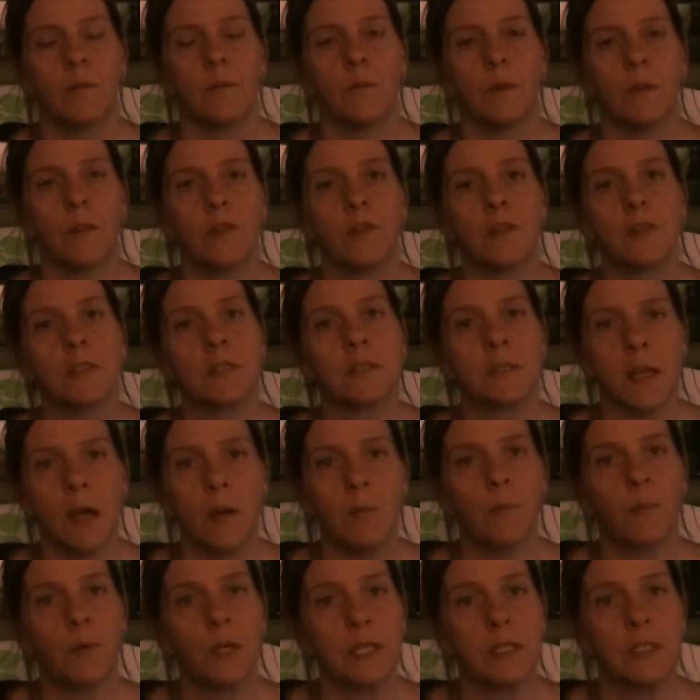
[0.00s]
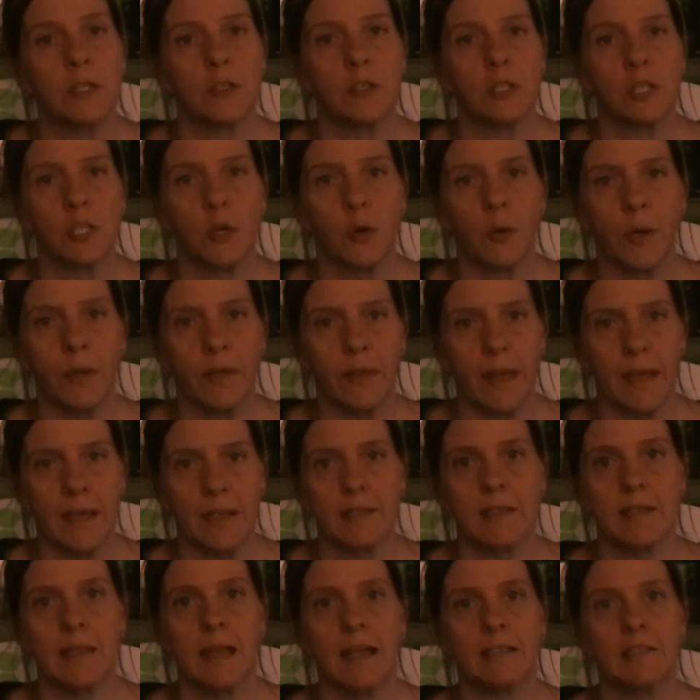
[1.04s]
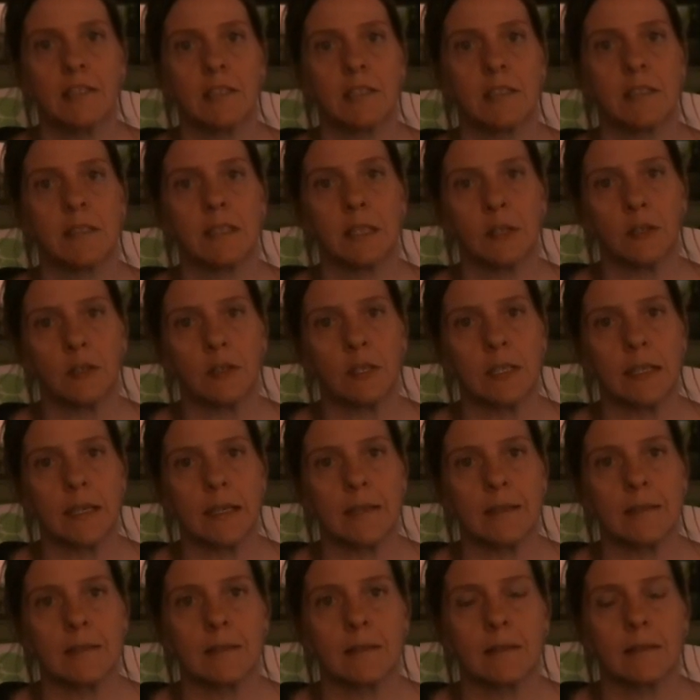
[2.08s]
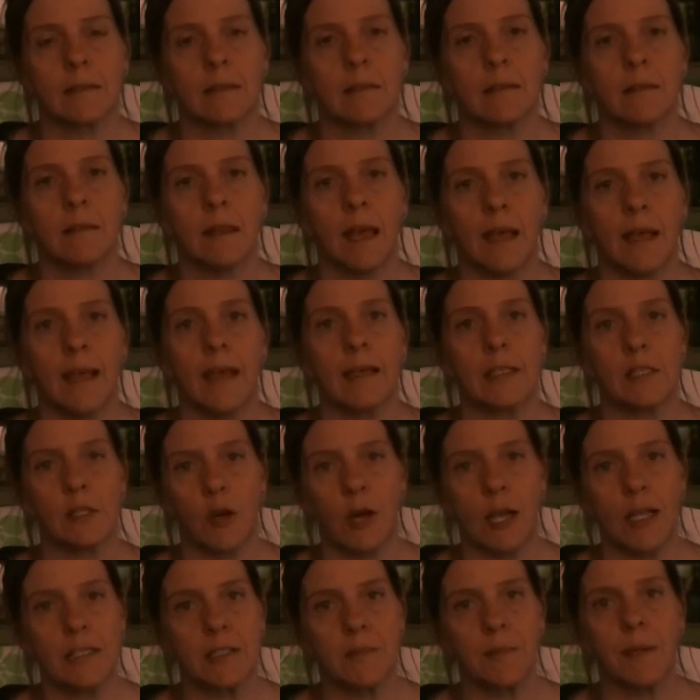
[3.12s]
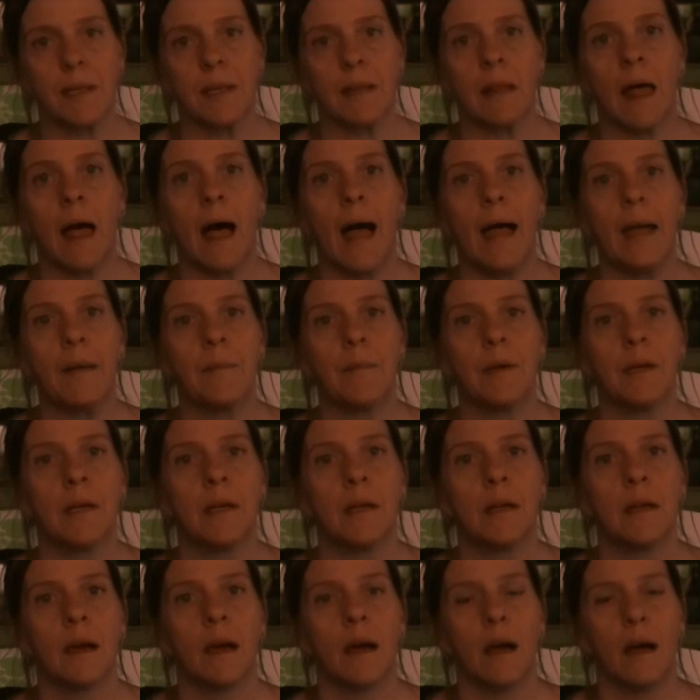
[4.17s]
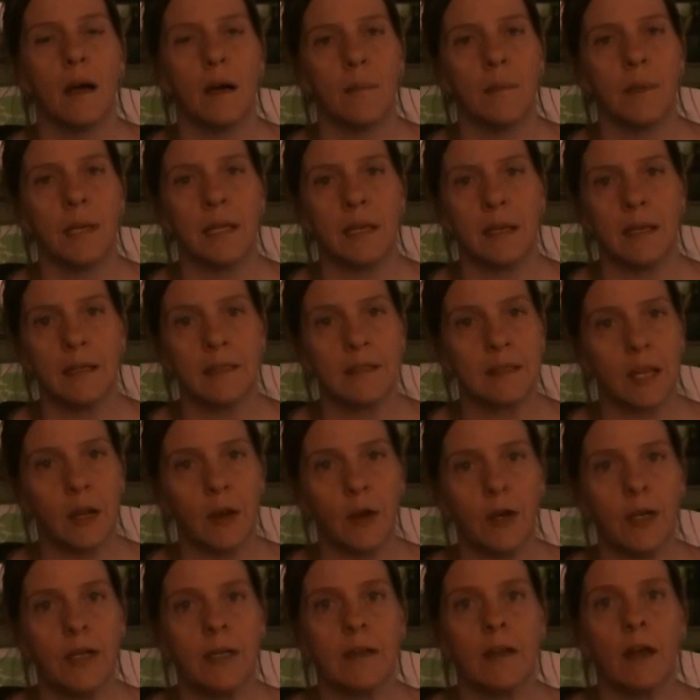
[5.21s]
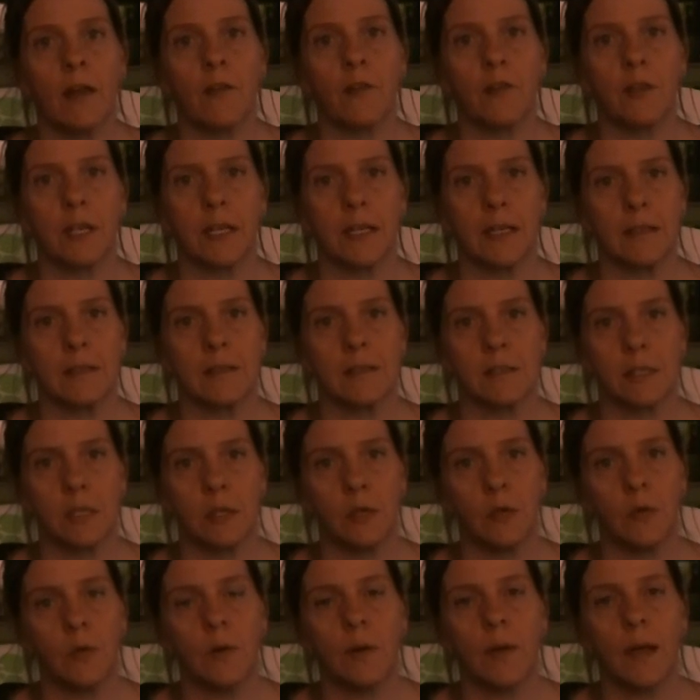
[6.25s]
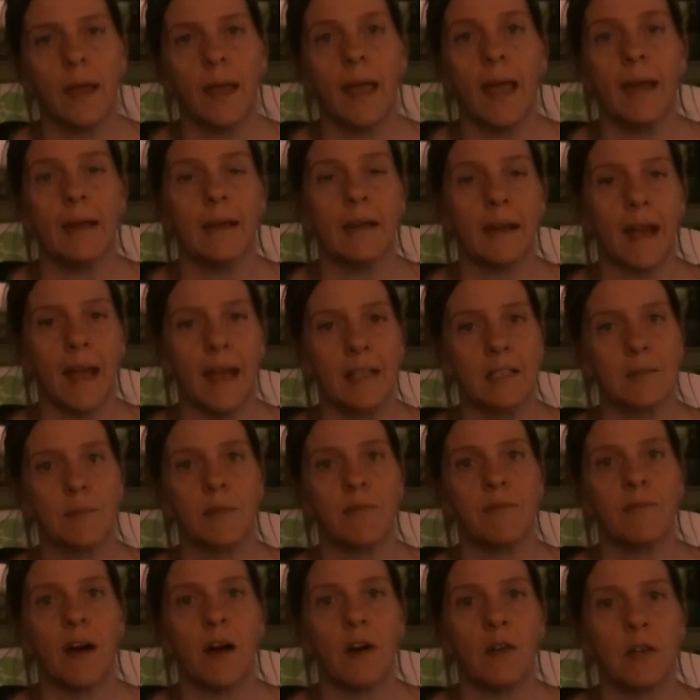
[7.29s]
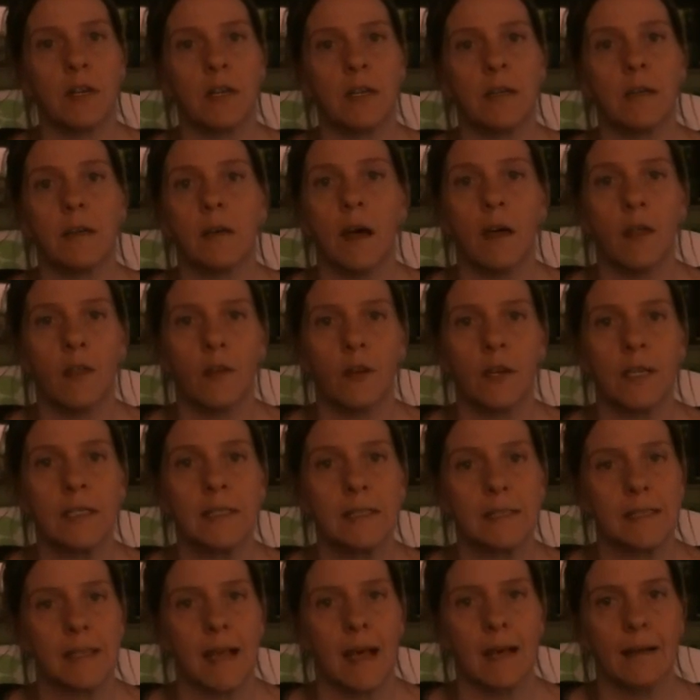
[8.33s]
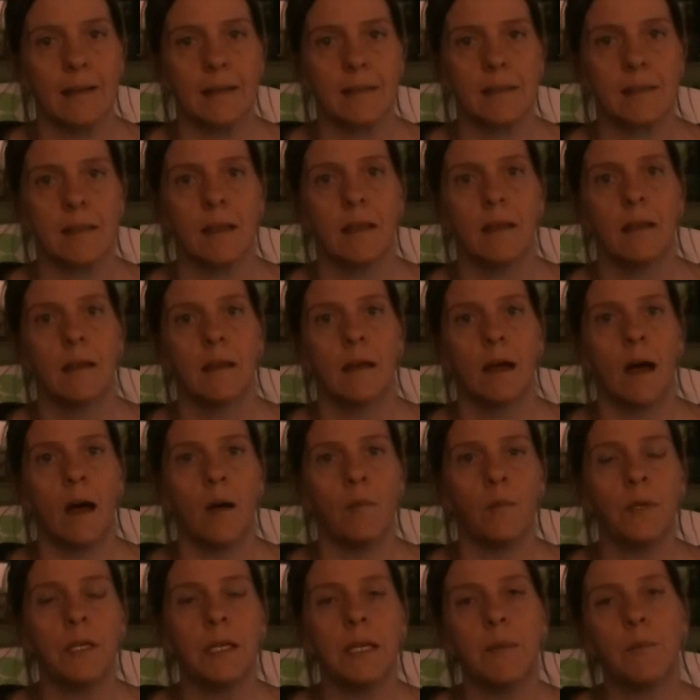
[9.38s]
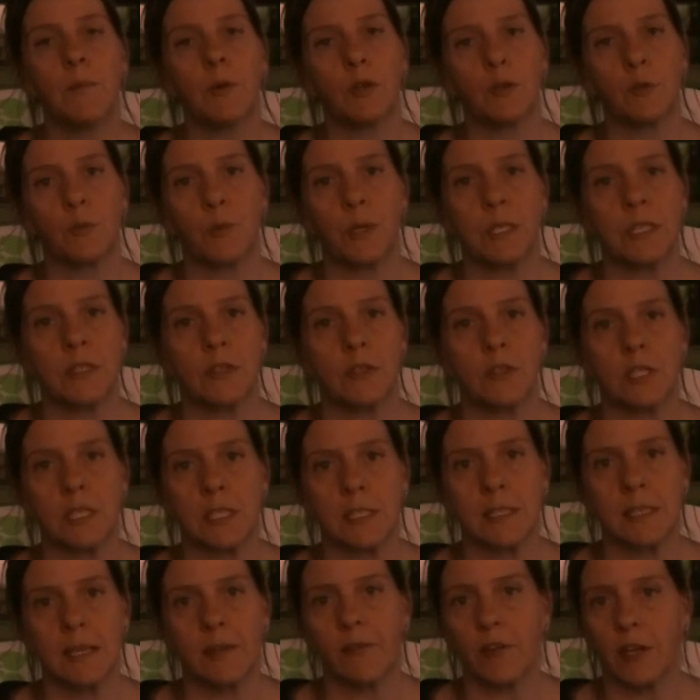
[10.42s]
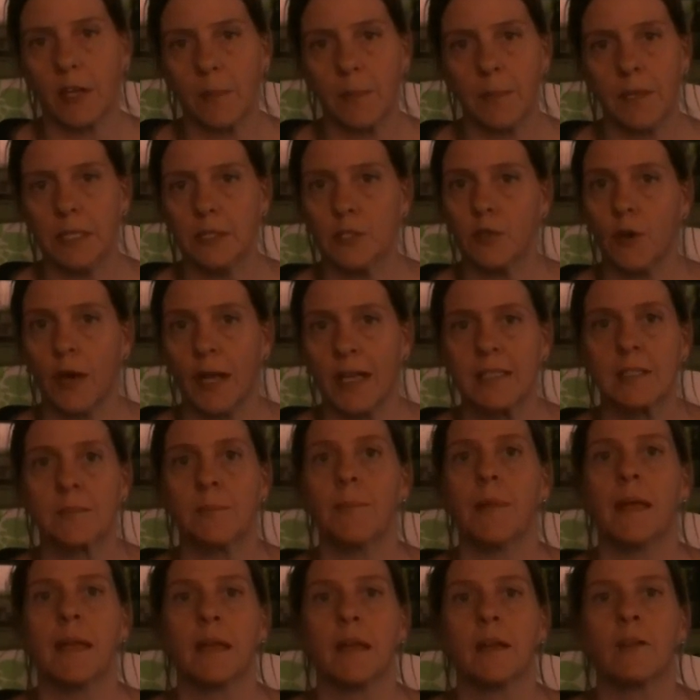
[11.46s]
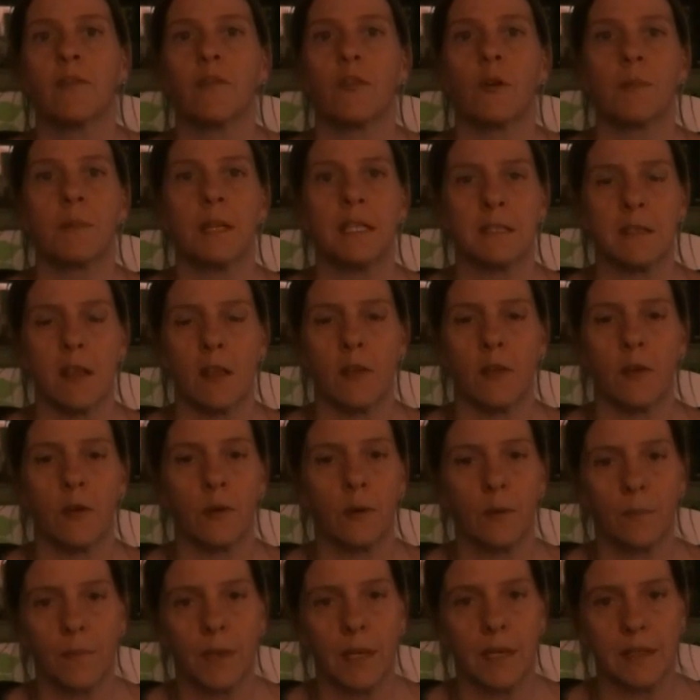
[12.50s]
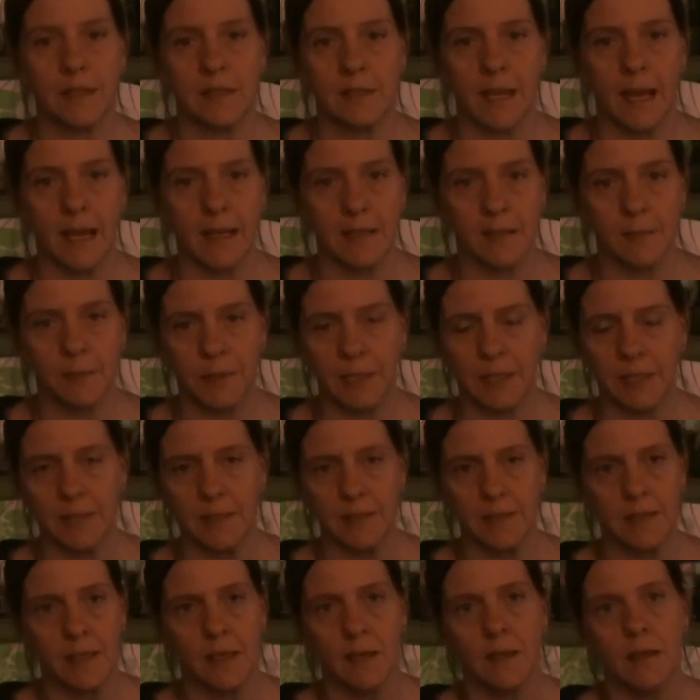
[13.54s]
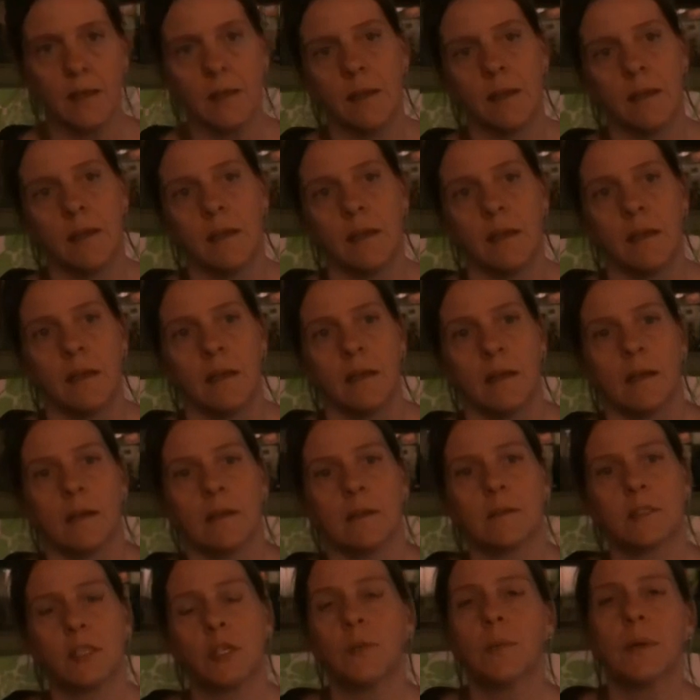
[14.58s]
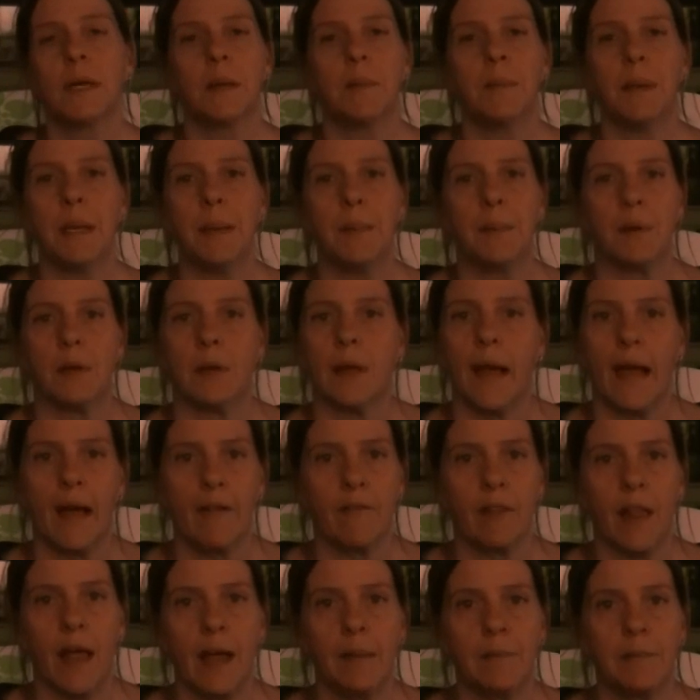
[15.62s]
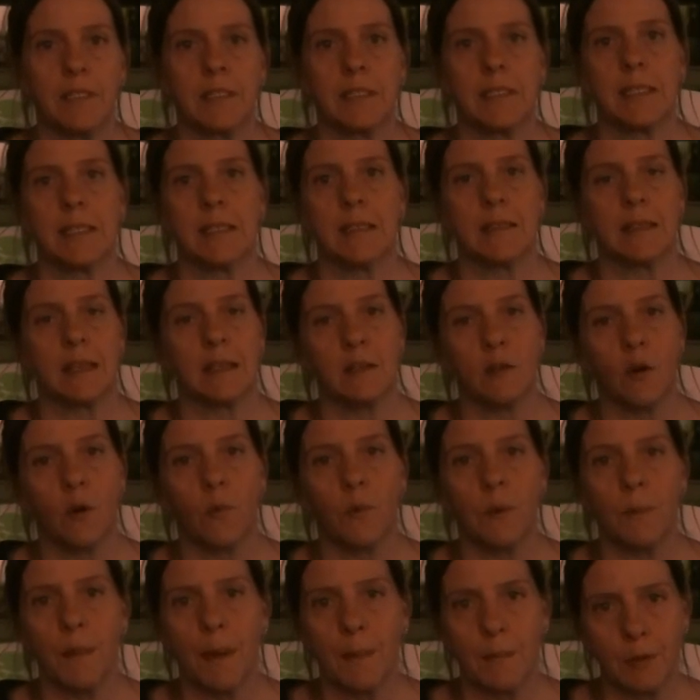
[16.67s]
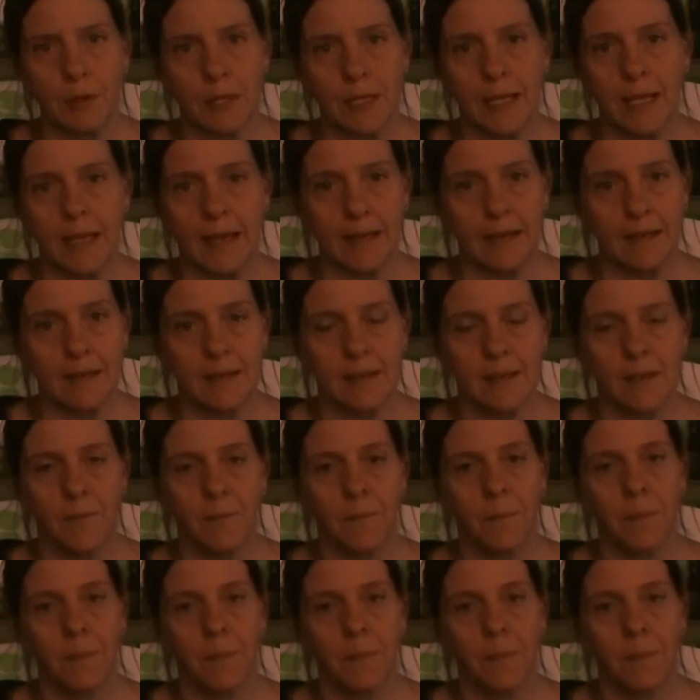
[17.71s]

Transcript: Well, there's some research showing that it's not just deer ticks that can transmit Lyme. It is carried in other ticks too, and it has been found in other insects. We need more research to see if it can be transmitted from these other insects because too many people have Lyme disease and don't remember ticks.